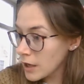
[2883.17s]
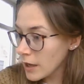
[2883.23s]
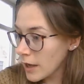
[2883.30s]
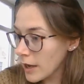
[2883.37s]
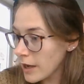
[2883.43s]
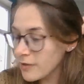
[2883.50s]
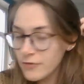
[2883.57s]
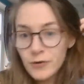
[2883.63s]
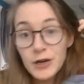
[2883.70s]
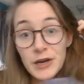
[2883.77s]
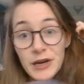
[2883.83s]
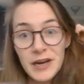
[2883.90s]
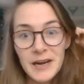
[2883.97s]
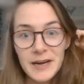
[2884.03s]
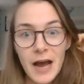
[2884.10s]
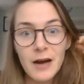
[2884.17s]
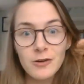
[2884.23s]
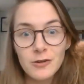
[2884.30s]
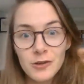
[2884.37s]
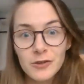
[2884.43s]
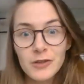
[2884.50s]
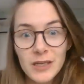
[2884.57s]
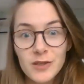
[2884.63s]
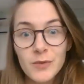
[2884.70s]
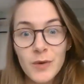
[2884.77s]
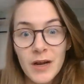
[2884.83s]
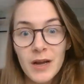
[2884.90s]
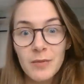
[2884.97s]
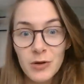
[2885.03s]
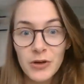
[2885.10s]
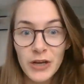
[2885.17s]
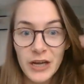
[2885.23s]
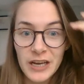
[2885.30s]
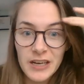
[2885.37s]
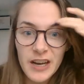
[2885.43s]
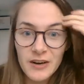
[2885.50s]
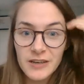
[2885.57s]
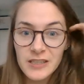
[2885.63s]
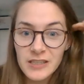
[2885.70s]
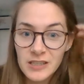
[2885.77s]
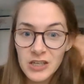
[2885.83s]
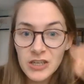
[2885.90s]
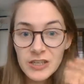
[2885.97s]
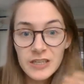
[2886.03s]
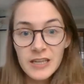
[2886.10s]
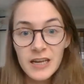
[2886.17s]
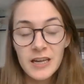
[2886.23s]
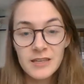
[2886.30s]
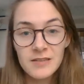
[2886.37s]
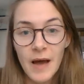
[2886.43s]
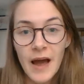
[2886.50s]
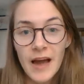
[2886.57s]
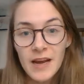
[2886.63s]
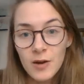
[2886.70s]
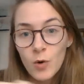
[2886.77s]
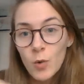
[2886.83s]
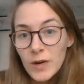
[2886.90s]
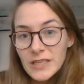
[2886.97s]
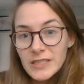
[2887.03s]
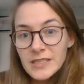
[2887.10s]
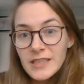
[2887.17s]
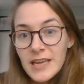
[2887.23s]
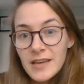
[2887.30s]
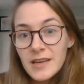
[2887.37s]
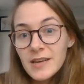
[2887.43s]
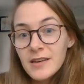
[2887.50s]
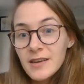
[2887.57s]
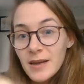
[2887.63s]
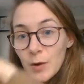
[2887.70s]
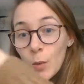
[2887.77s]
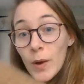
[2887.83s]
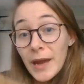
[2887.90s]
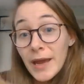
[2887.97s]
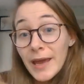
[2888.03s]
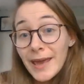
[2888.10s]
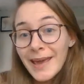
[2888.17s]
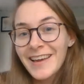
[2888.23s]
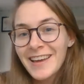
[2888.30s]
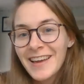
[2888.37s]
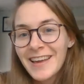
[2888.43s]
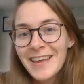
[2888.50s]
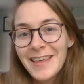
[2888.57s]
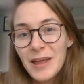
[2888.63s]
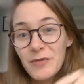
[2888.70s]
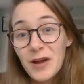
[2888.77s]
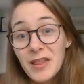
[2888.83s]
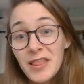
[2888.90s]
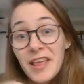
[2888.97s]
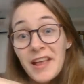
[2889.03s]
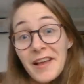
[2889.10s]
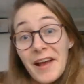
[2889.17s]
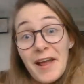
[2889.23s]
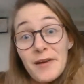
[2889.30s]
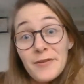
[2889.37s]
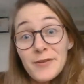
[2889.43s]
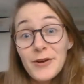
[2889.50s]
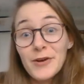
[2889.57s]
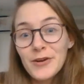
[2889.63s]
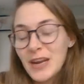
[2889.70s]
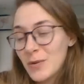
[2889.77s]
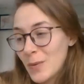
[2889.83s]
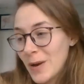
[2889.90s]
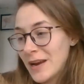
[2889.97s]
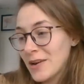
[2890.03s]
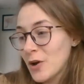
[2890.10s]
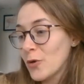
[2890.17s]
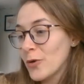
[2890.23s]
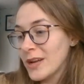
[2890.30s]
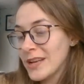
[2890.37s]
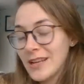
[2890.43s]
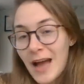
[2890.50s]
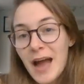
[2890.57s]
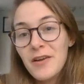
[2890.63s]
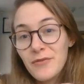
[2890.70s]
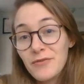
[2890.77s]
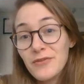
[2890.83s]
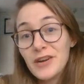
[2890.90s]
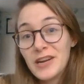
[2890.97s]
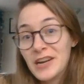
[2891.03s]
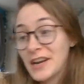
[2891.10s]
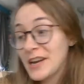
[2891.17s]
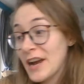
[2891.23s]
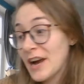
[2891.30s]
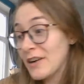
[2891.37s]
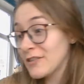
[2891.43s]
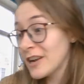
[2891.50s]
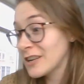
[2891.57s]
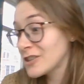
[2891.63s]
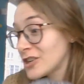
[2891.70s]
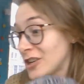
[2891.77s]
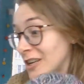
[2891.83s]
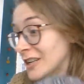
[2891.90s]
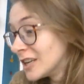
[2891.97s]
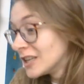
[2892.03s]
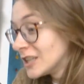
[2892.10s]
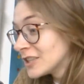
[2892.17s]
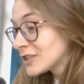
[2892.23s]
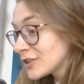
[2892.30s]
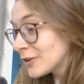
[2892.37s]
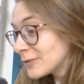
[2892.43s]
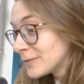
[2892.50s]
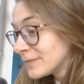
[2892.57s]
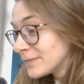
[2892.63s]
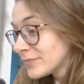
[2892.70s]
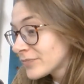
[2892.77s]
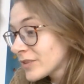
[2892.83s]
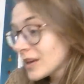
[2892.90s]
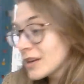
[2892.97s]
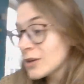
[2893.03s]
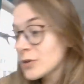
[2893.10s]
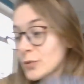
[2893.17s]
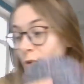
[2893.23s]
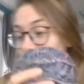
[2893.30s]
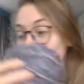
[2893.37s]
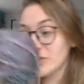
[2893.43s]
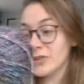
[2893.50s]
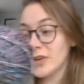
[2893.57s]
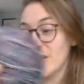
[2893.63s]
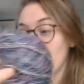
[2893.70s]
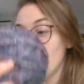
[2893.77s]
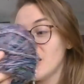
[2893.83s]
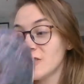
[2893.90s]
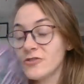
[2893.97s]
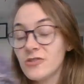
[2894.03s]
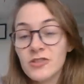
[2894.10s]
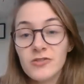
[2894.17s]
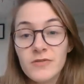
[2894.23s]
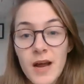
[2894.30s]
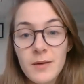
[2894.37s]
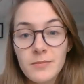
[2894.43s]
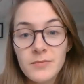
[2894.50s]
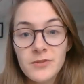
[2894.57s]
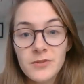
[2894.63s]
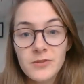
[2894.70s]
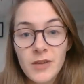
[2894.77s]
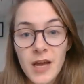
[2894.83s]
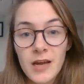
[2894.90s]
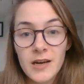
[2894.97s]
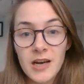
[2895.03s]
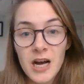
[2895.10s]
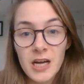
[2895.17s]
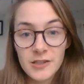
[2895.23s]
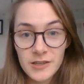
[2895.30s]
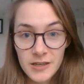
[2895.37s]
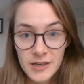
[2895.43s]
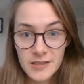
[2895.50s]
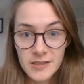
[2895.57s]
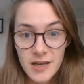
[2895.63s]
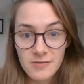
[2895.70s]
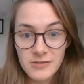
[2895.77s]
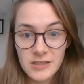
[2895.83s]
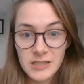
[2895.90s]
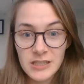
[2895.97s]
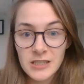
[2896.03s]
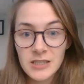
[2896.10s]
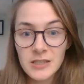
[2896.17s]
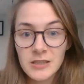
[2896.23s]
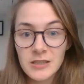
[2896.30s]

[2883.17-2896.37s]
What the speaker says: I've written it down, so that's why I'm looking there. It's not that I always think that way. If I think I have to look that way, no, I've written it down actually. So this one was 100 grams and 170.